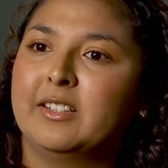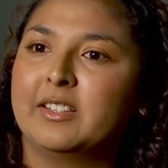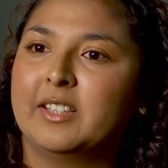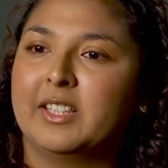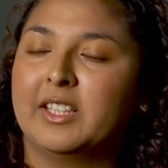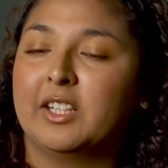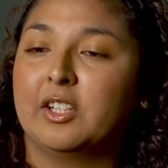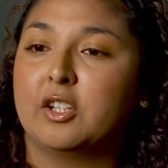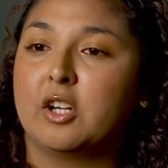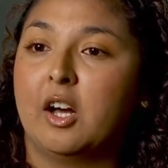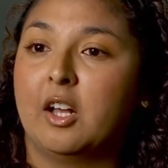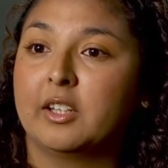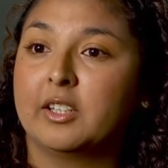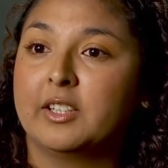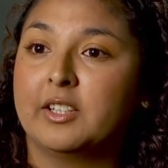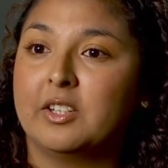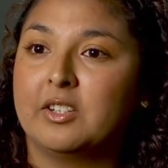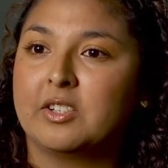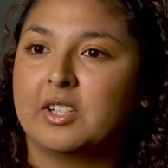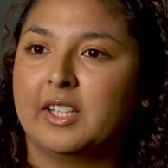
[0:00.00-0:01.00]
Like in
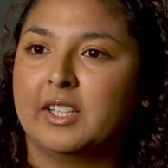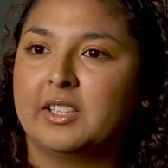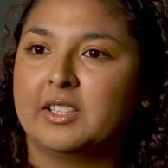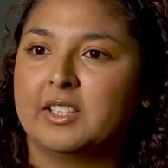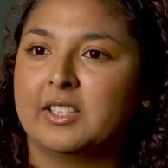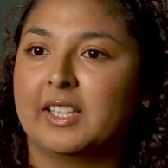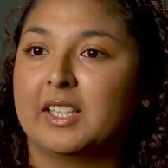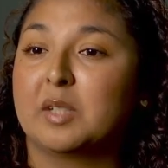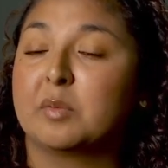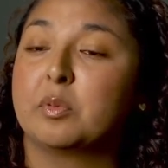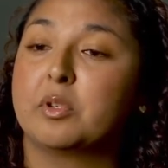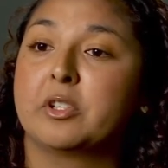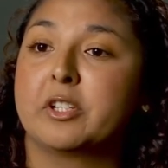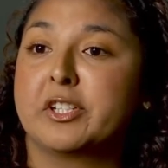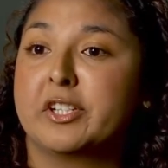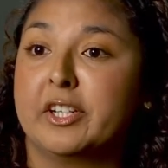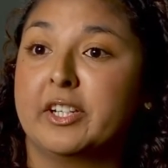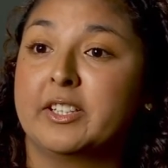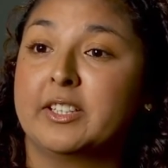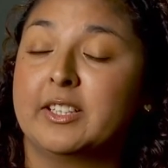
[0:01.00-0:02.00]
college, I did like a
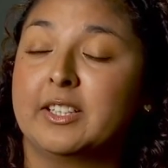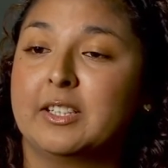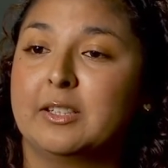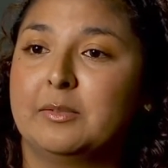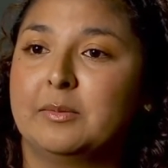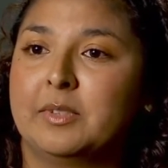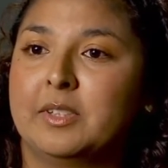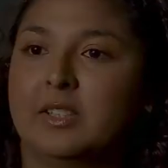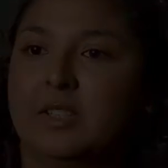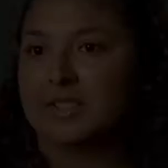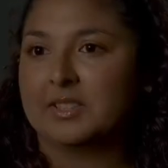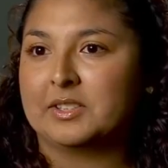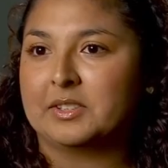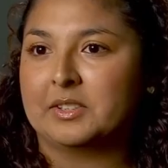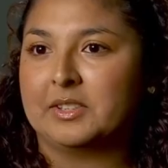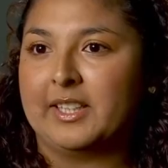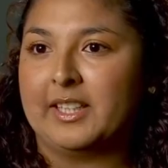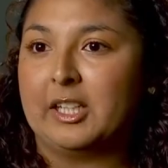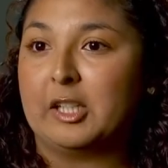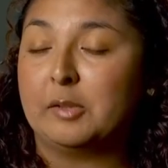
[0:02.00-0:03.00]
poetry club.
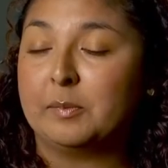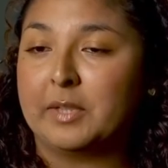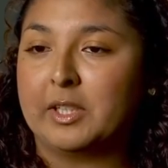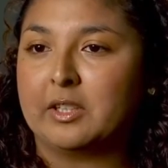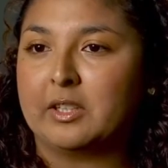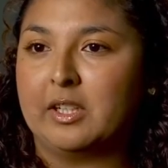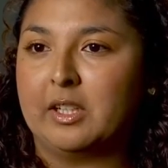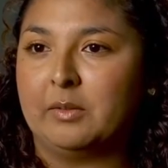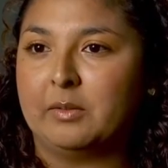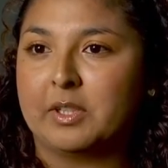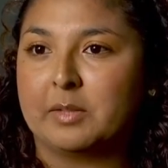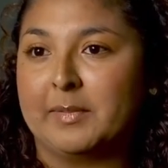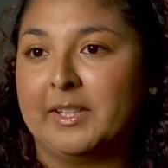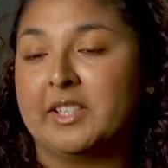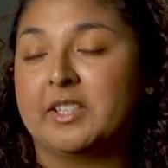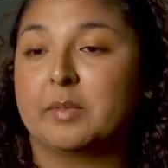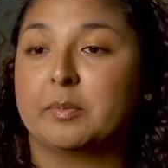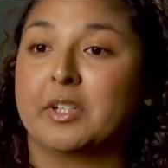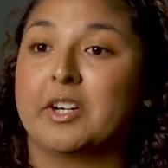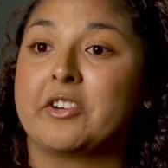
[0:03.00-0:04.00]
So that helped me a lot with my
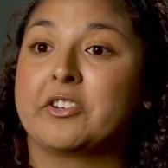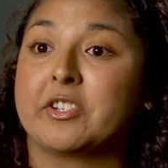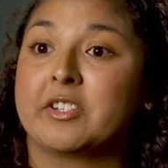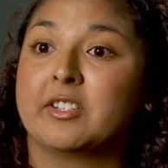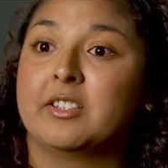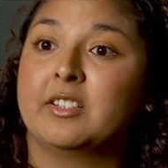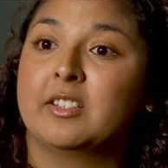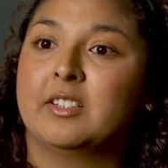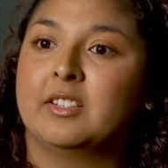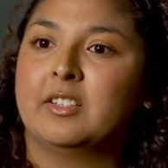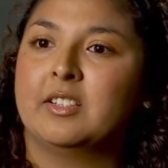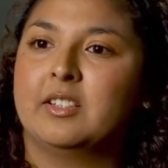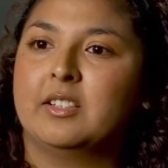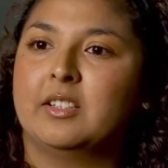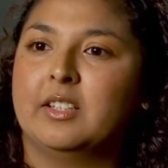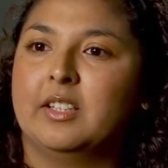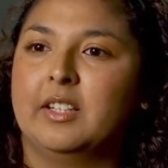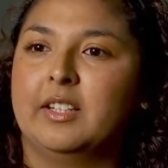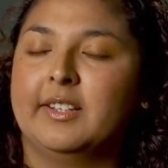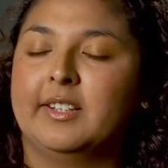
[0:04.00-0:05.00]
depression.
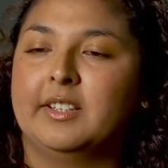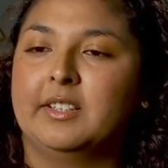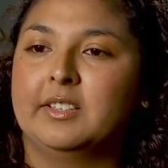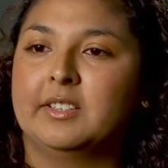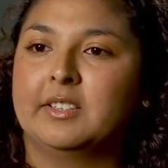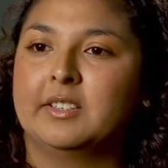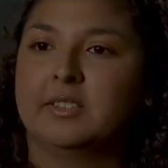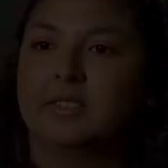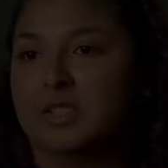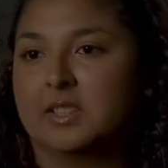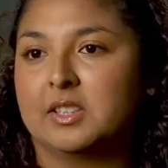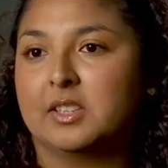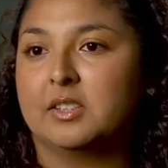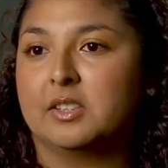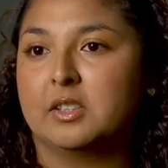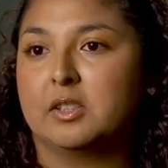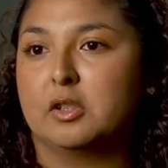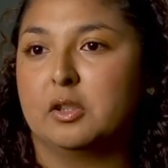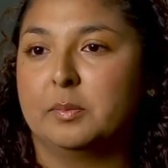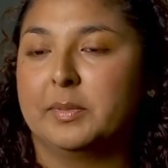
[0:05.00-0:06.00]
And it's a
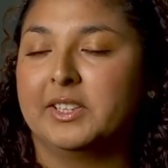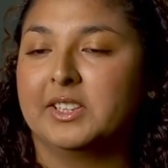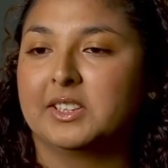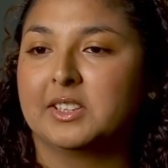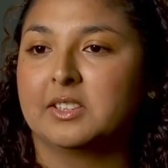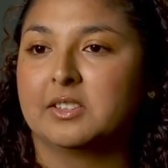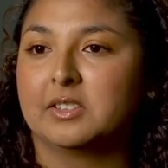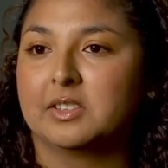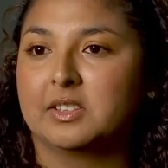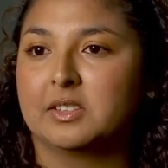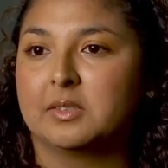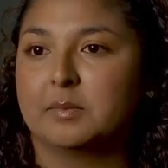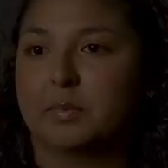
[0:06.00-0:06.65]
good coping skill.